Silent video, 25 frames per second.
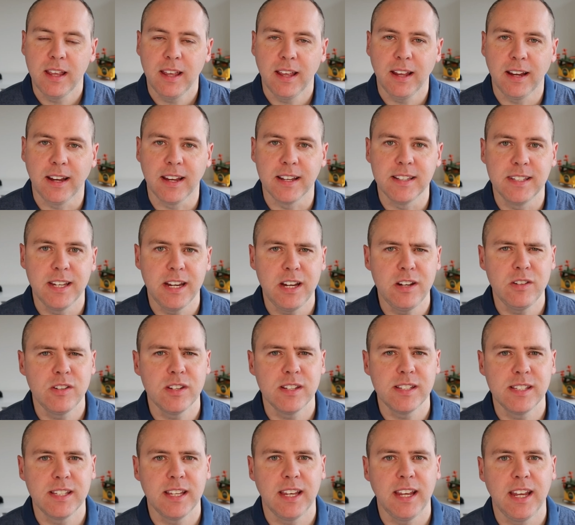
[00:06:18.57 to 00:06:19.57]
and continue to
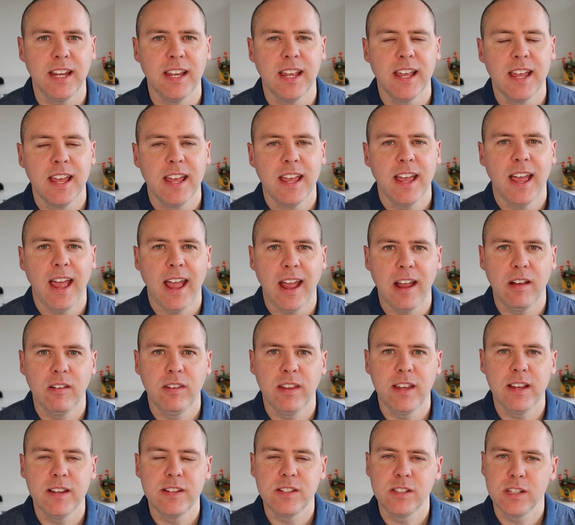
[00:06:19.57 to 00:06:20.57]
see how
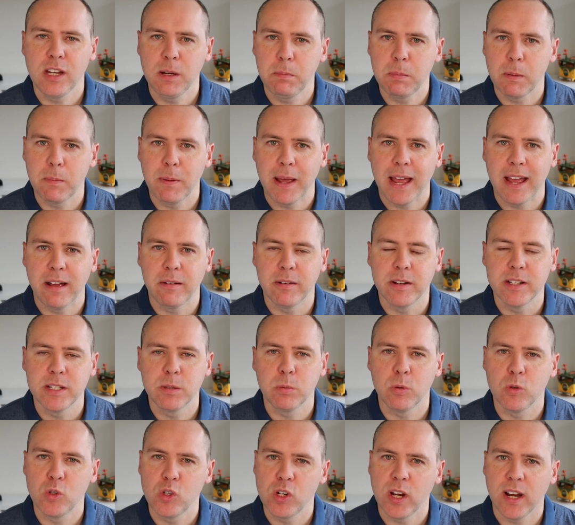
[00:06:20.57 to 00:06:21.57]
these superpowers
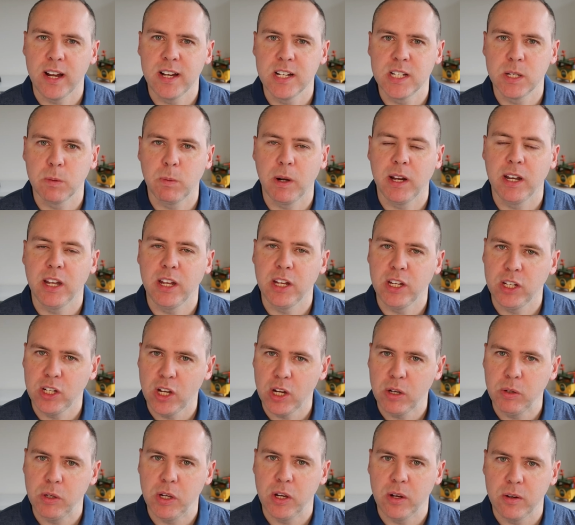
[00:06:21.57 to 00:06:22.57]
will change the way that you
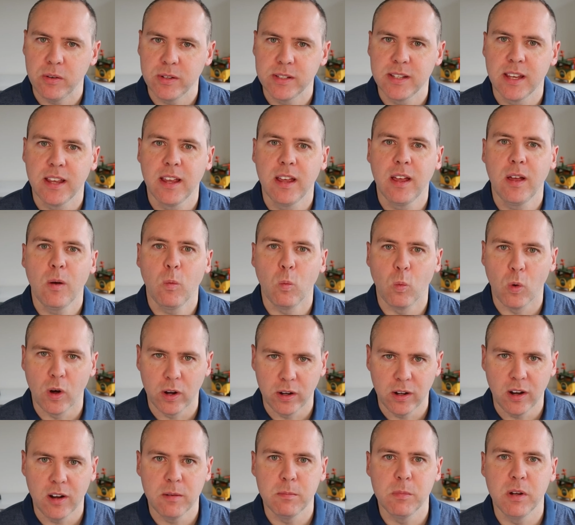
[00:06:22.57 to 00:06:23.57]
use
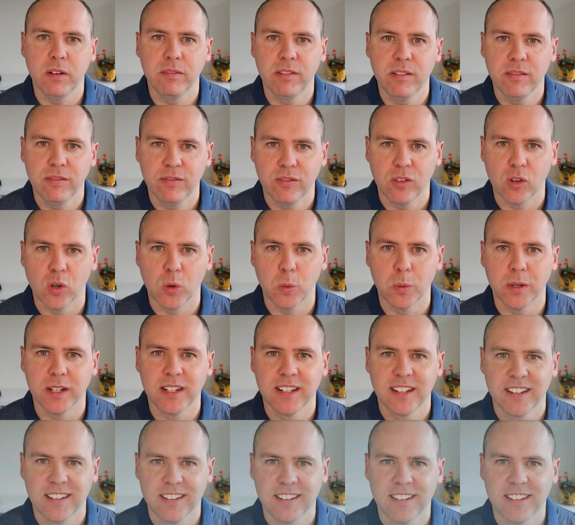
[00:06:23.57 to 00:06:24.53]
OneNote moving forward.